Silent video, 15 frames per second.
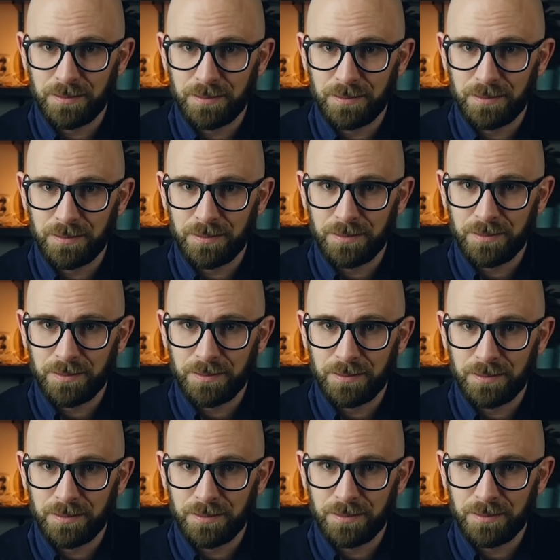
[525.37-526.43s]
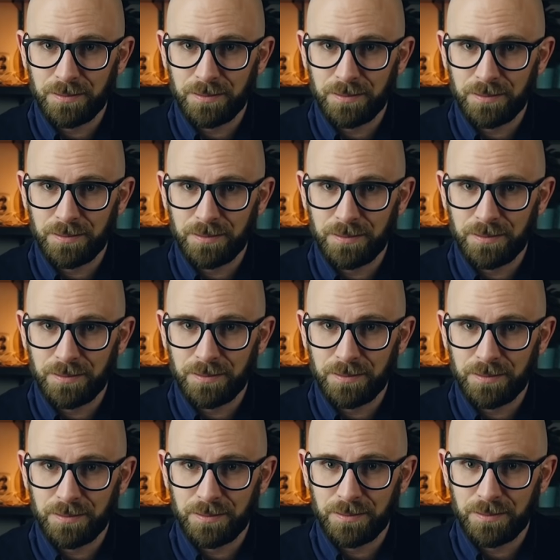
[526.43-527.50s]

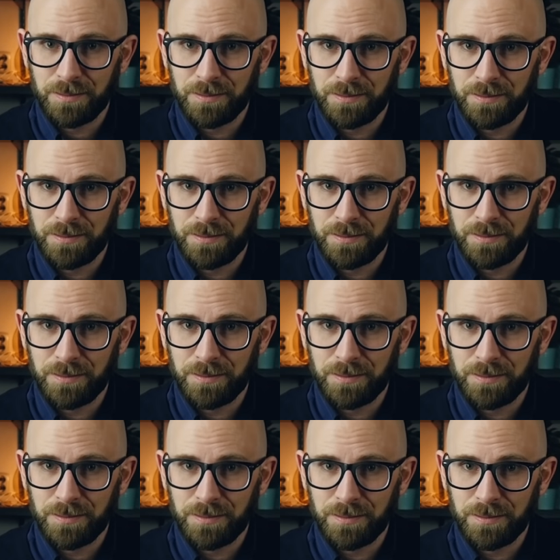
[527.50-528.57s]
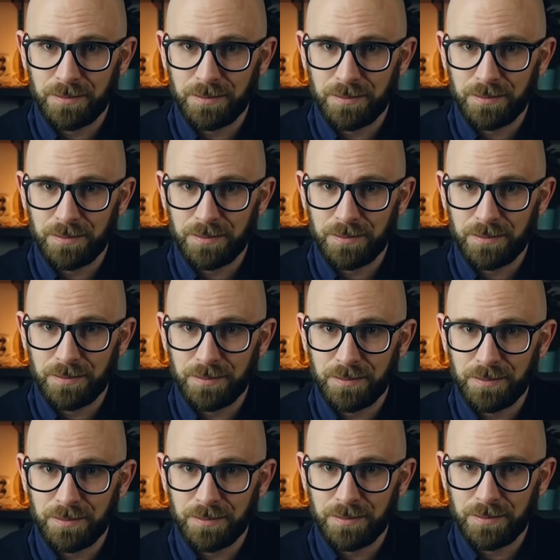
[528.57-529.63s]

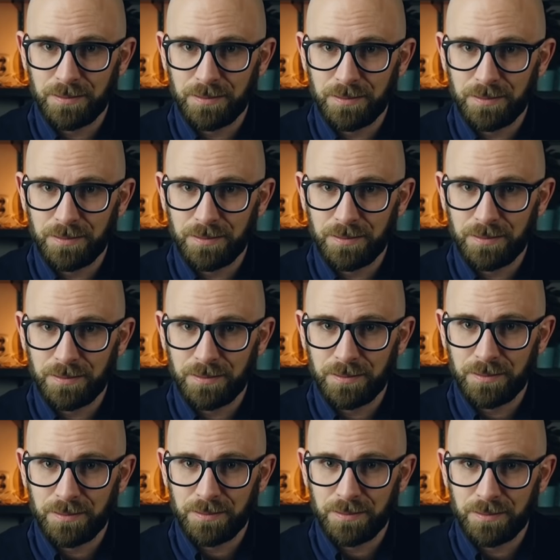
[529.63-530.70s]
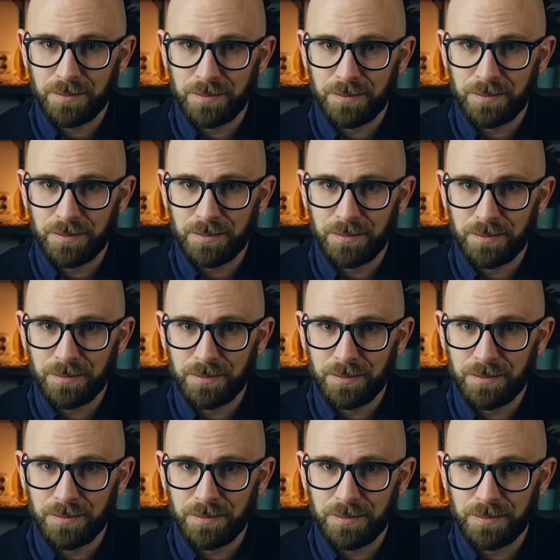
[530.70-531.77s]

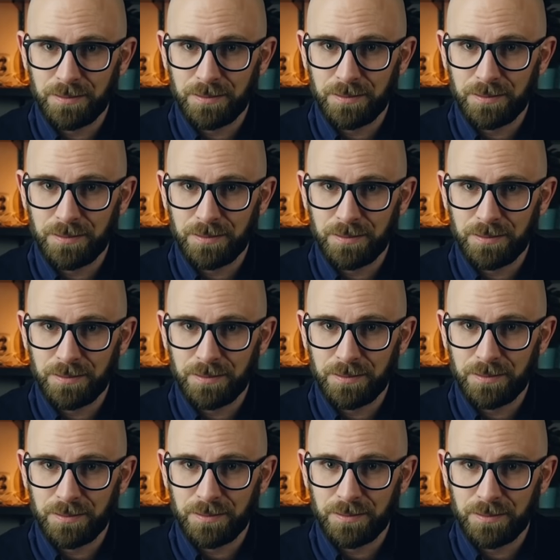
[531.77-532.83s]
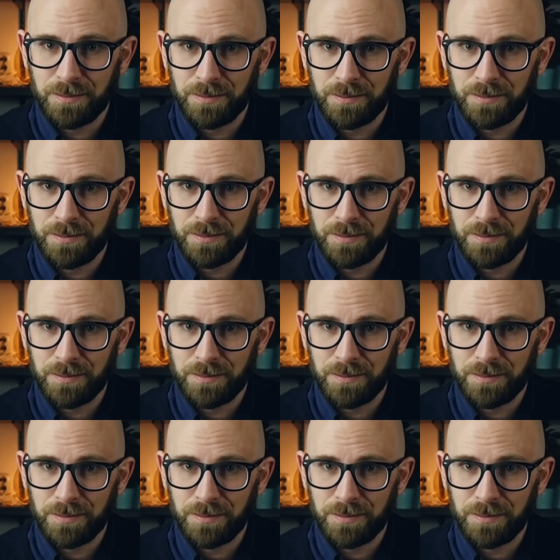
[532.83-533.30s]
(not speaking)